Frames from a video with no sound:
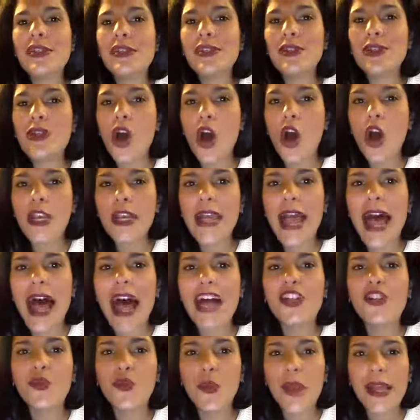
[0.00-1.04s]
not
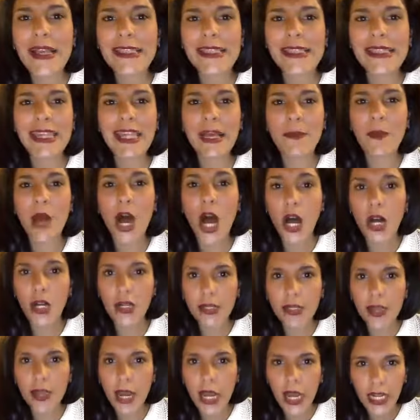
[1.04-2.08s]
address them
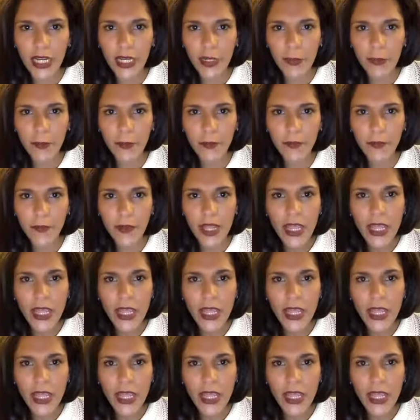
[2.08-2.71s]
on time.